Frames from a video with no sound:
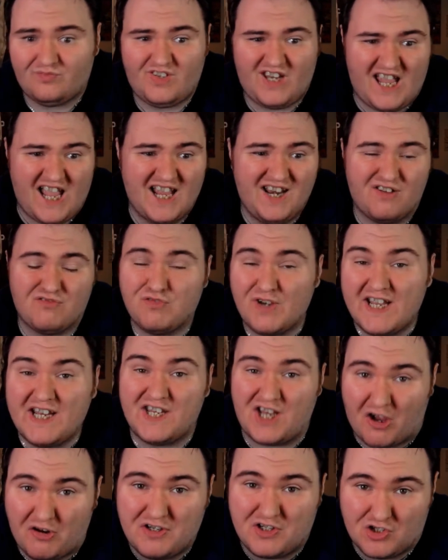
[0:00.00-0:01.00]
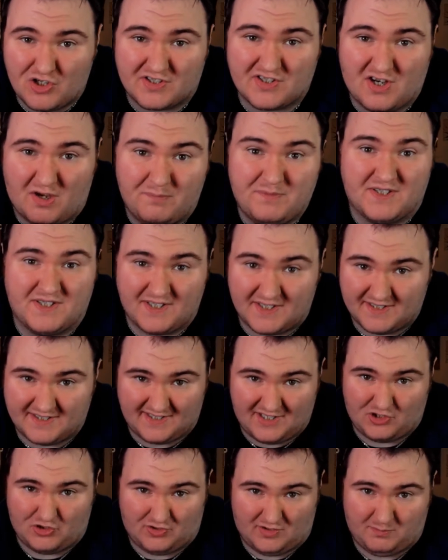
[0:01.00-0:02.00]
And I've really only just come to the
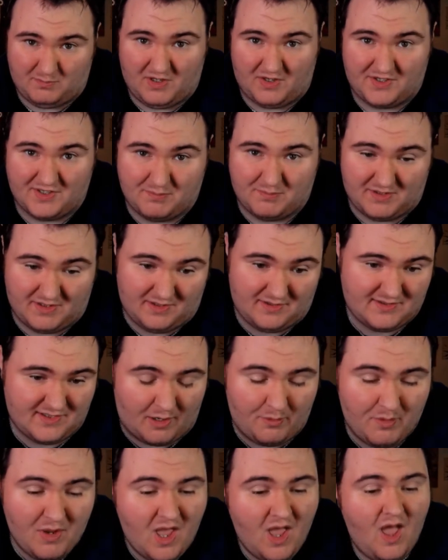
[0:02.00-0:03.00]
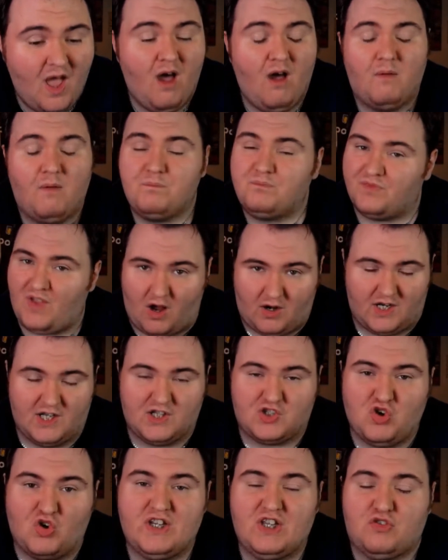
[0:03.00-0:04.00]
decision, to be honest with you. So I'm going to
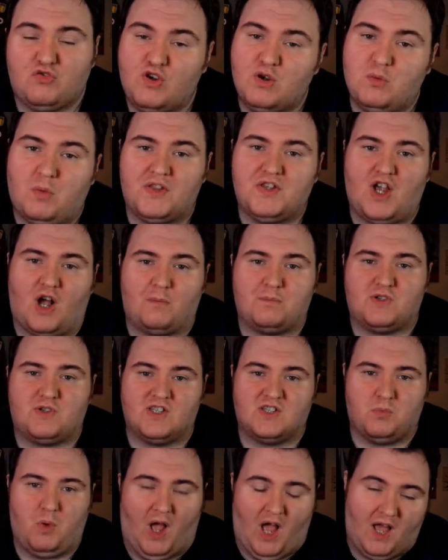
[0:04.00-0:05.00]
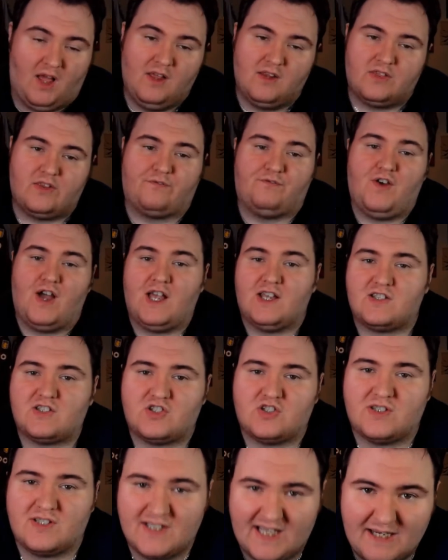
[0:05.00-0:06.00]
talk you through what the options were. The first
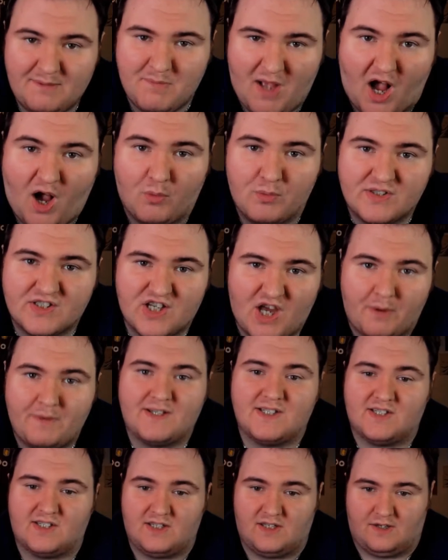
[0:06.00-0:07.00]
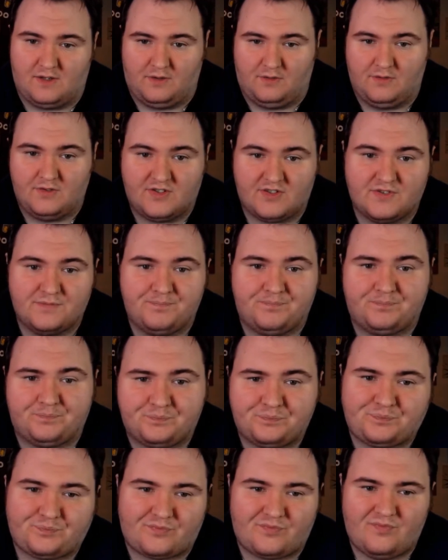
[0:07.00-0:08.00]
team that I was going to use,
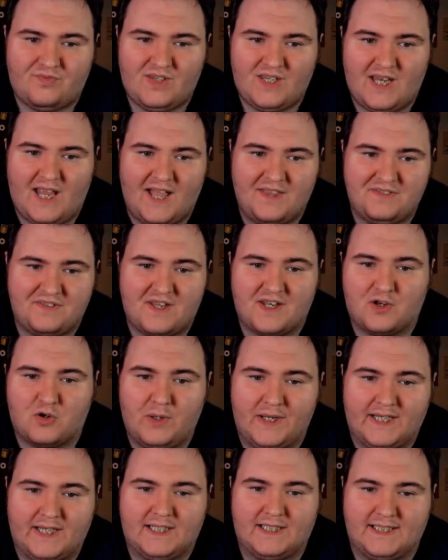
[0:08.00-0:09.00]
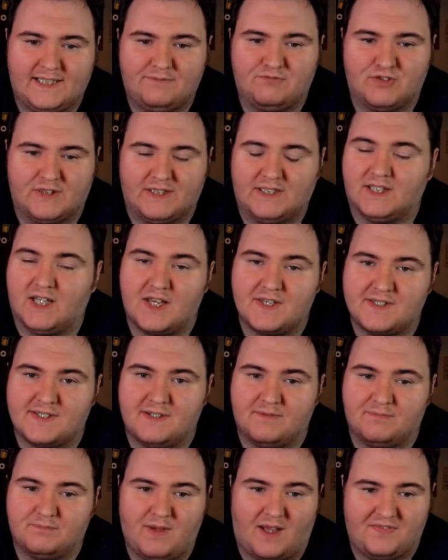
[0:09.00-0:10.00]
and then I quickly realised
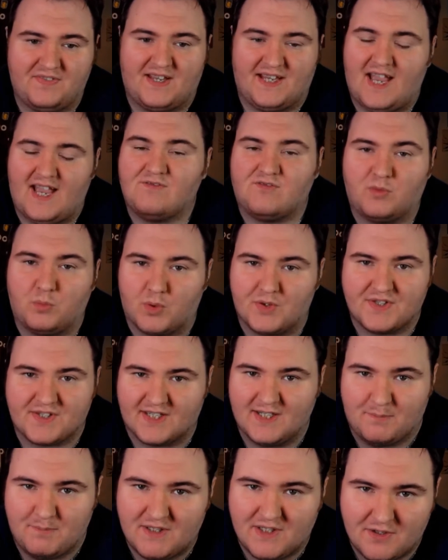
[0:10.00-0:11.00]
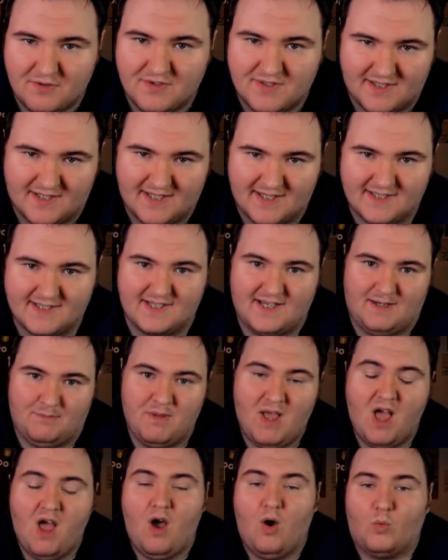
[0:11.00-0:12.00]
that I think everyone's going to be using this team,
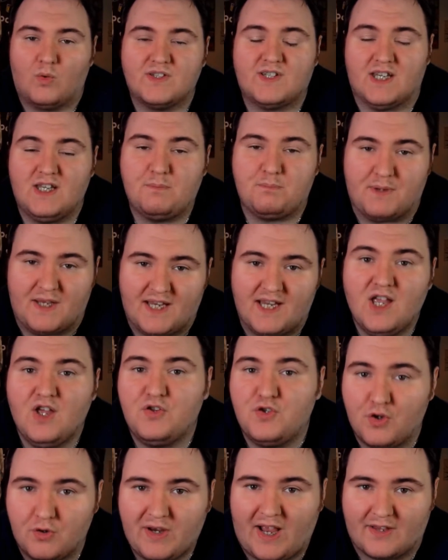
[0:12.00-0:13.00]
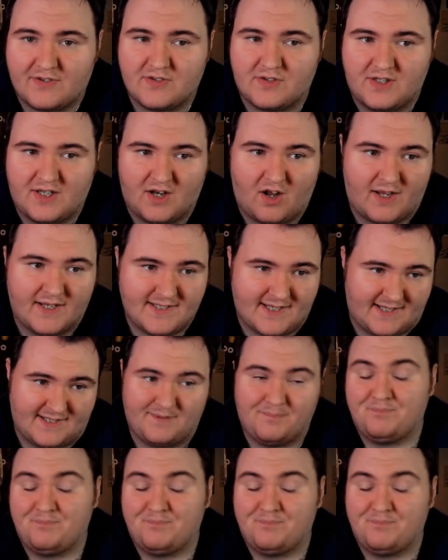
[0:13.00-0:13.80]
was going to be Newcastle United.